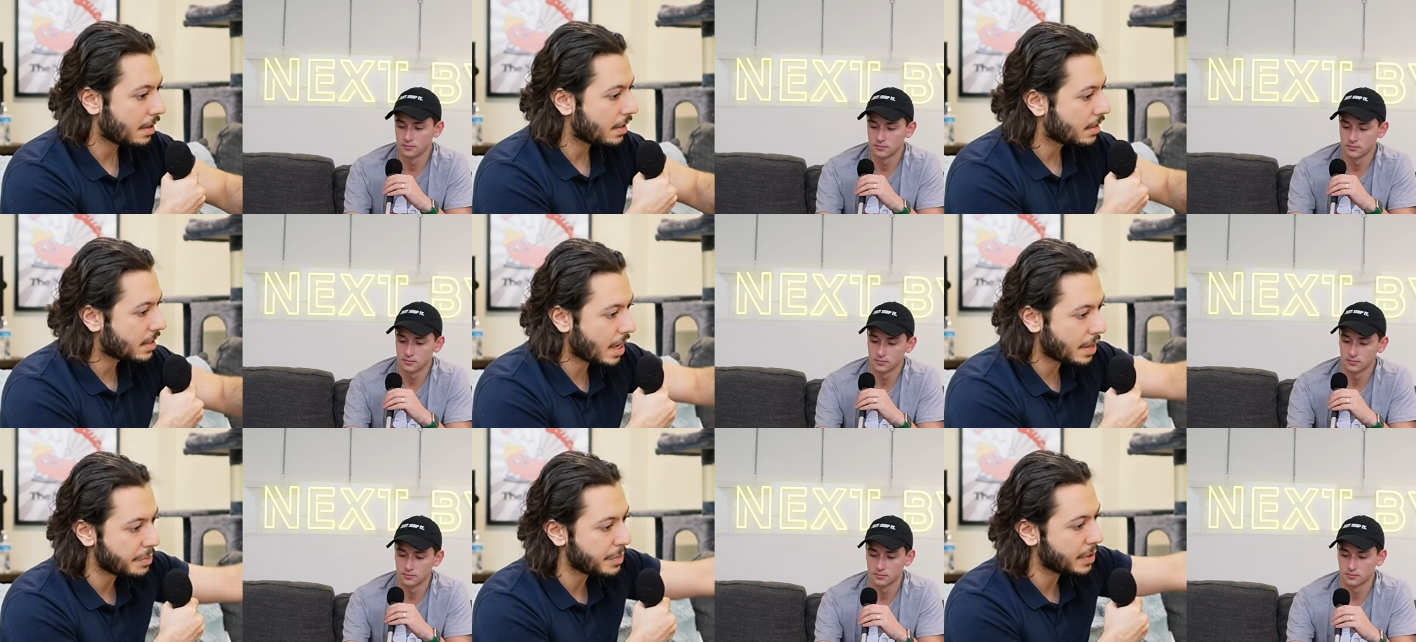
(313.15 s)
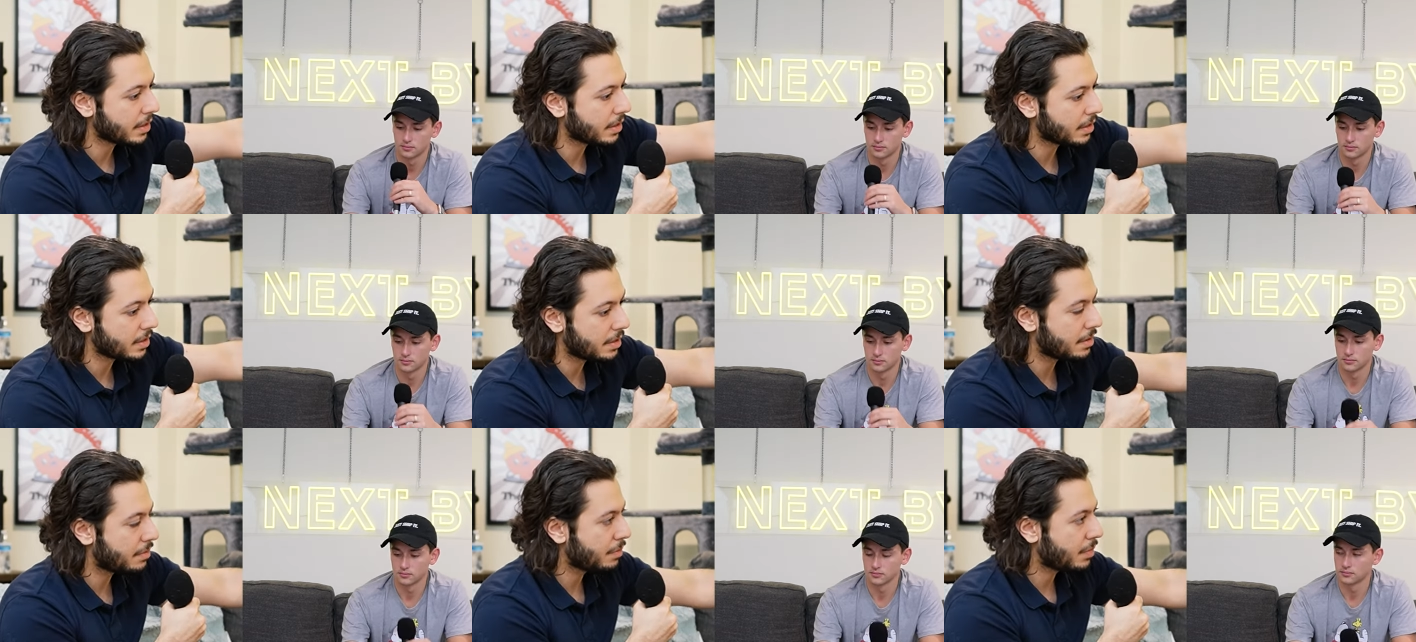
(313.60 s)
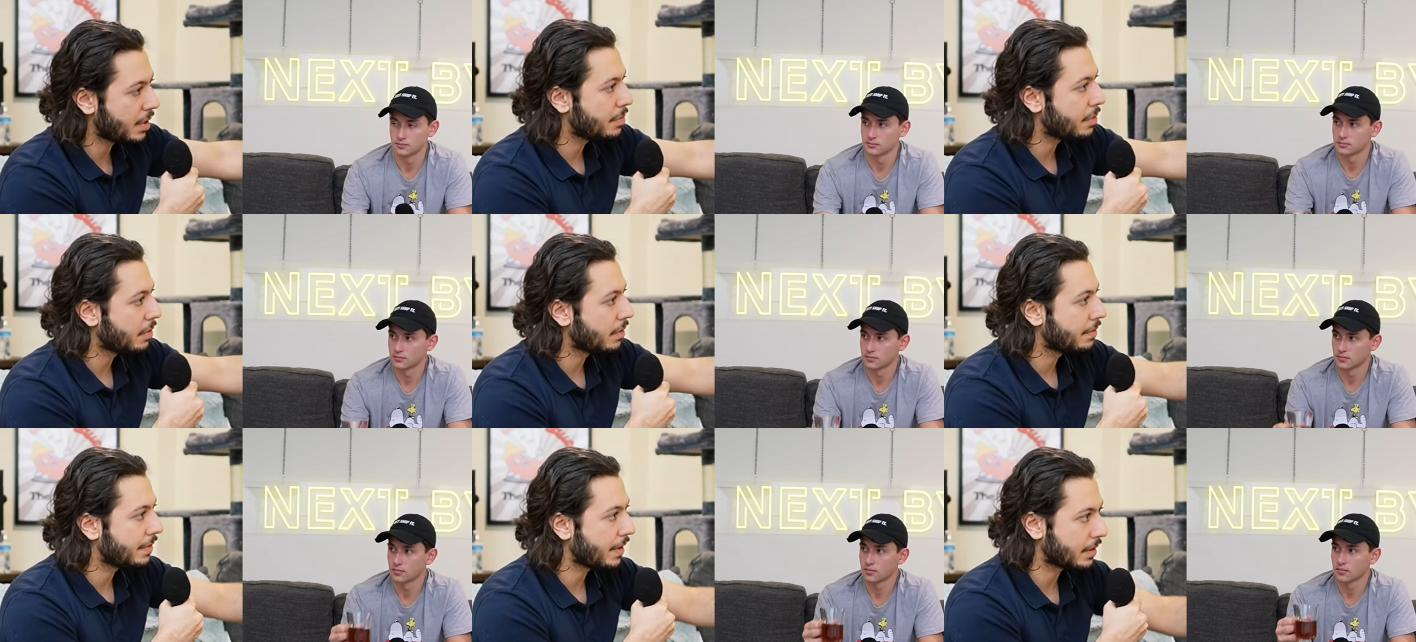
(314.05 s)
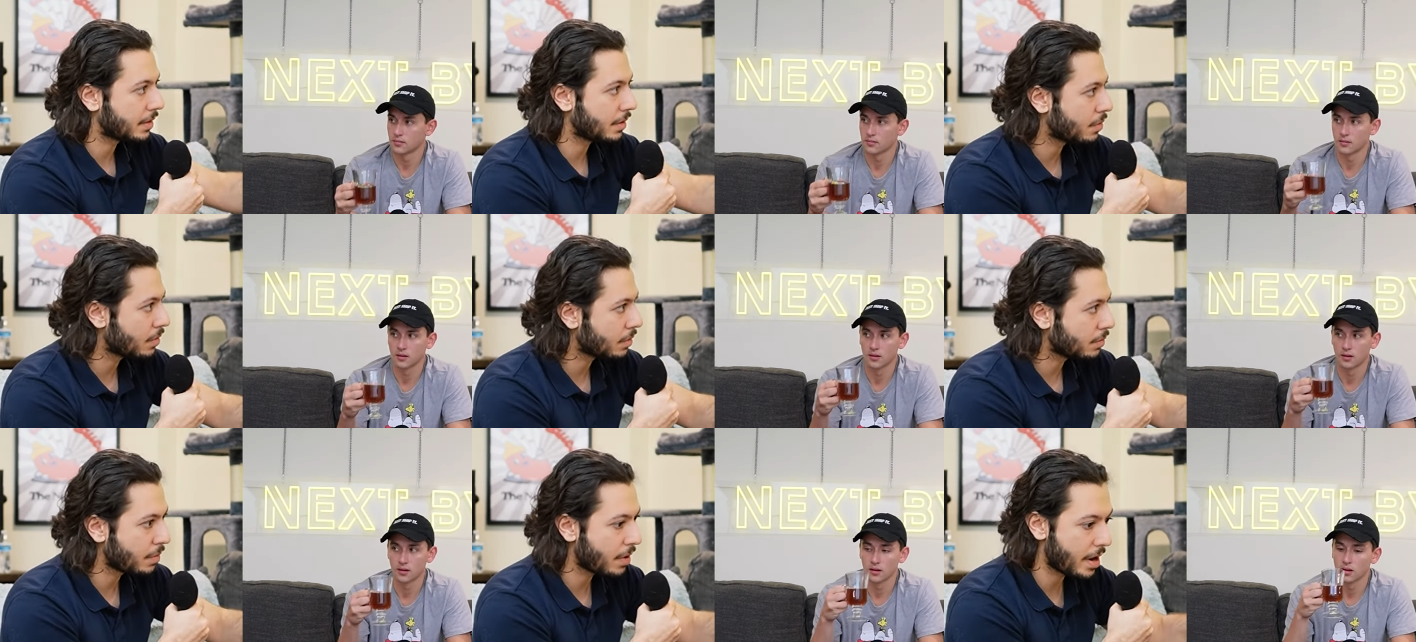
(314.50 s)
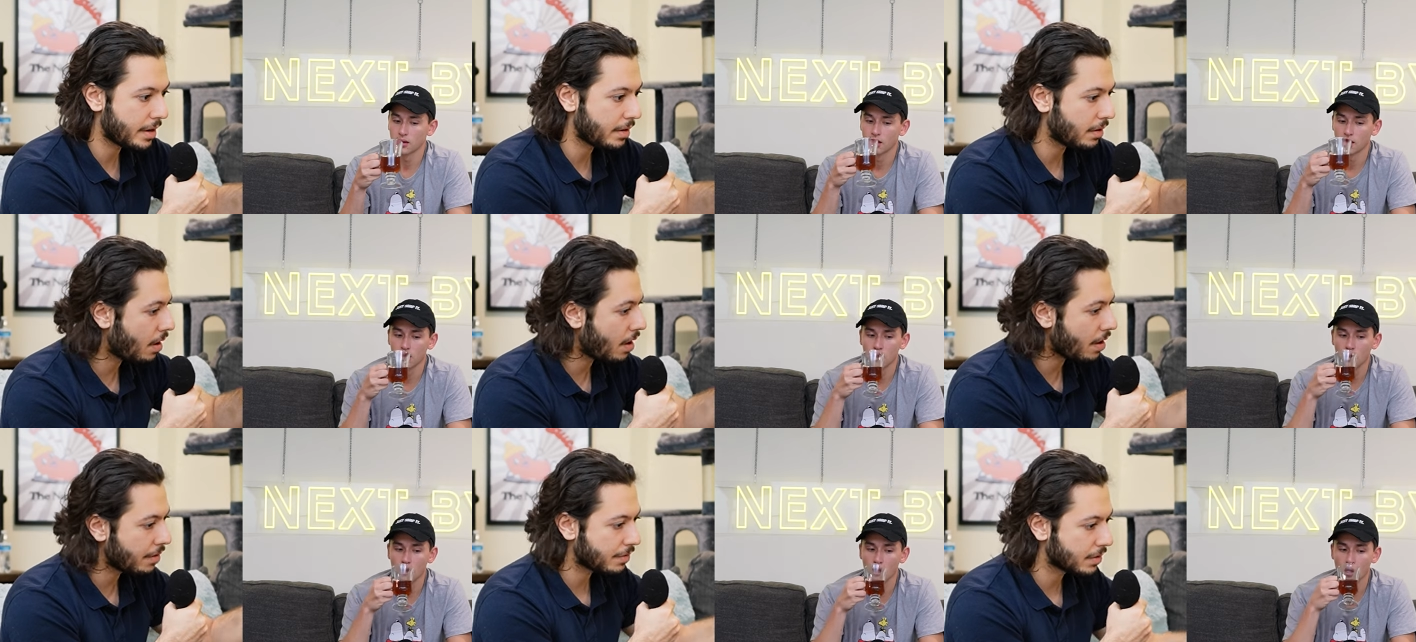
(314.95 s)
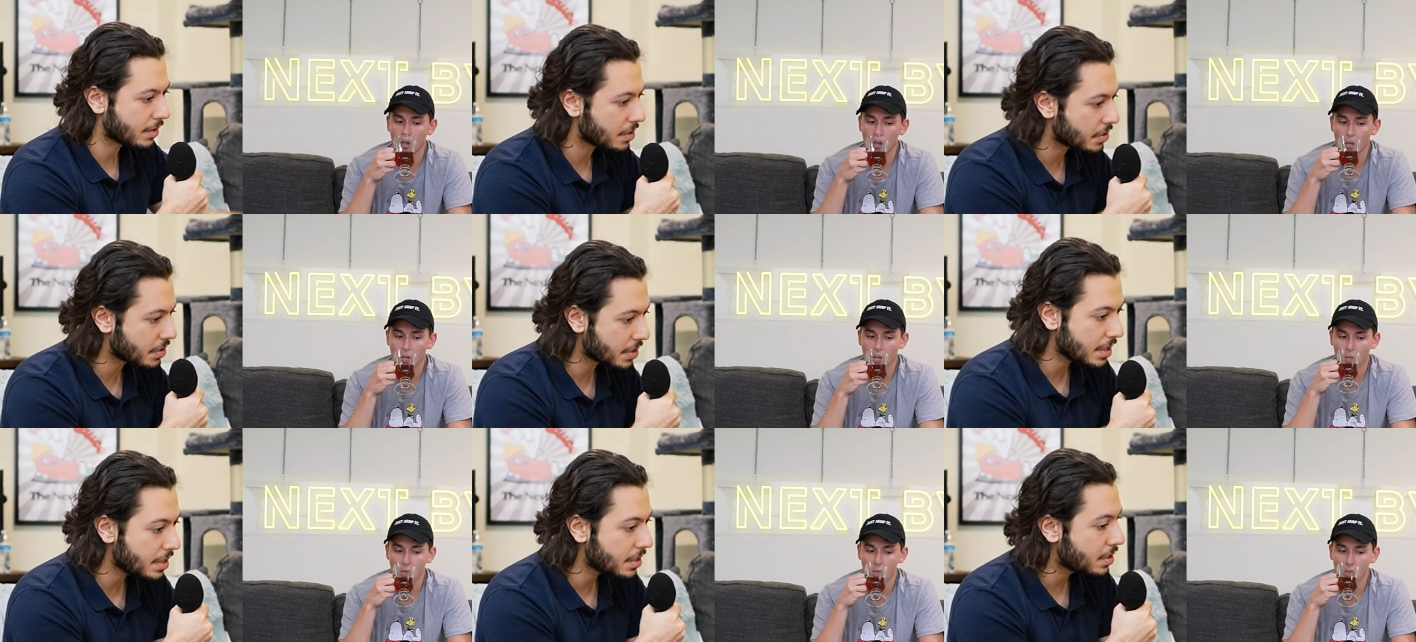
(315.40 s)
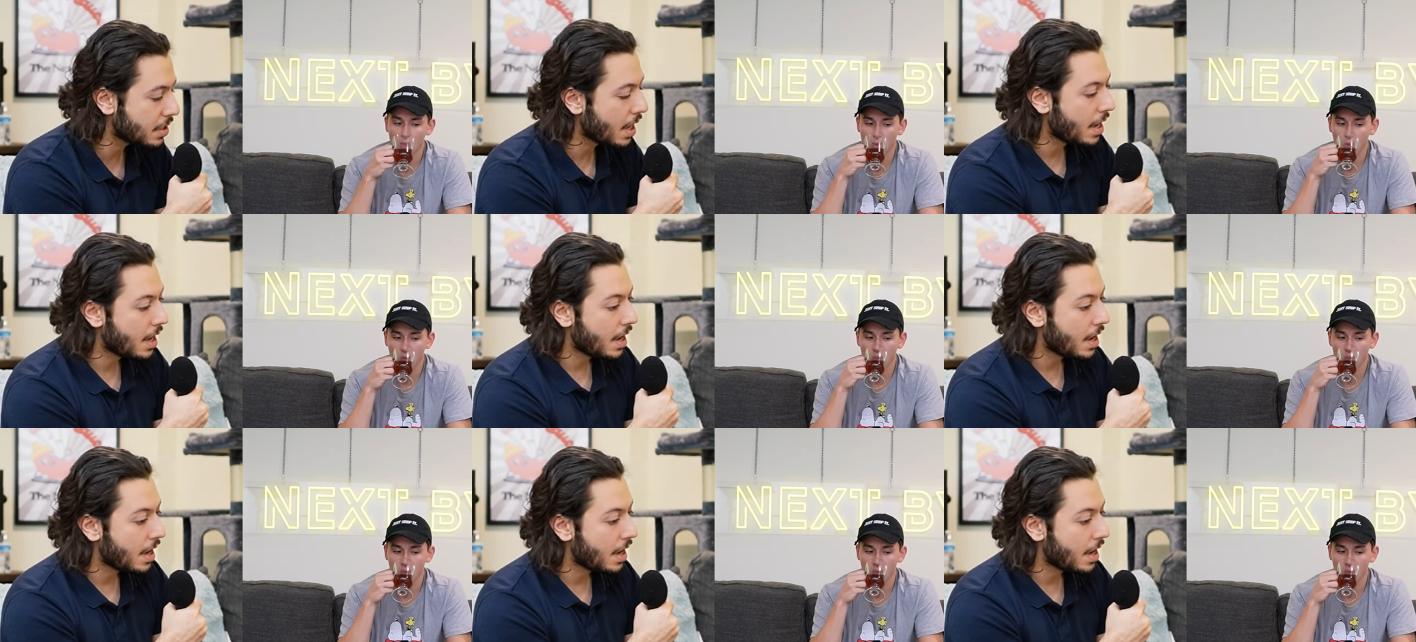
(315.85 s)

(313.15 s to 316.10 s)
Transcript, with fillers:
Speaker 1: 10 million people affected worldwide, awful disease.